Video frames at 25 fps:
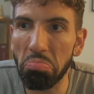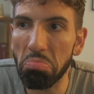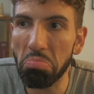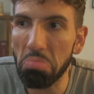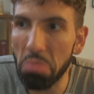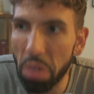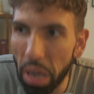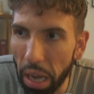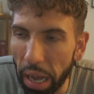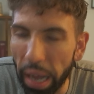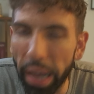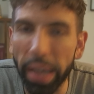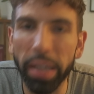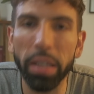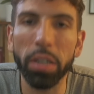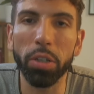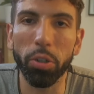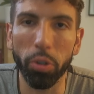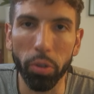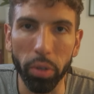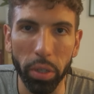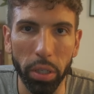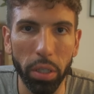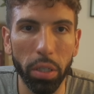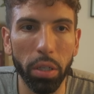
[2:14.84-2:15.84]
I
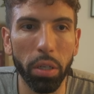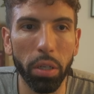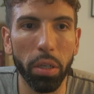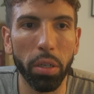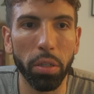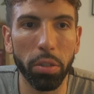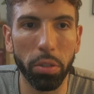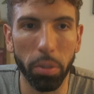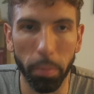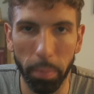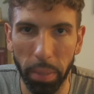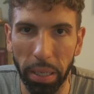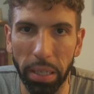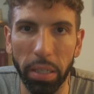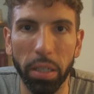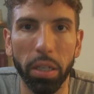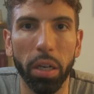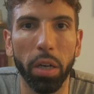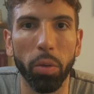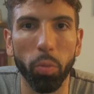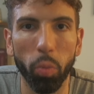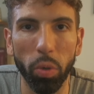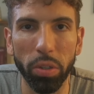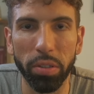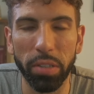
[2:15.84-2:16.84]
agree, depending
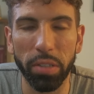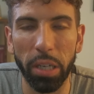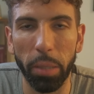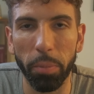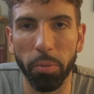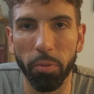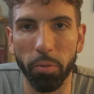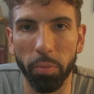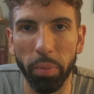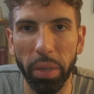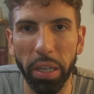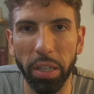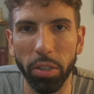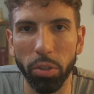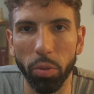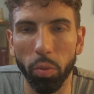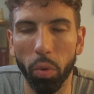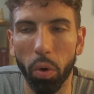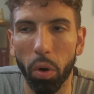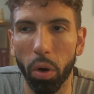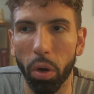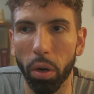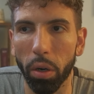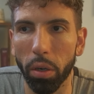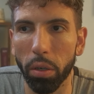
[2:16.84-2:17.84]
on what type of man
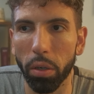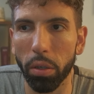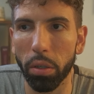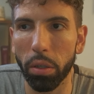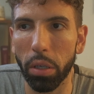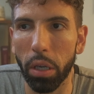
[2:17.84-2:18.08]
you are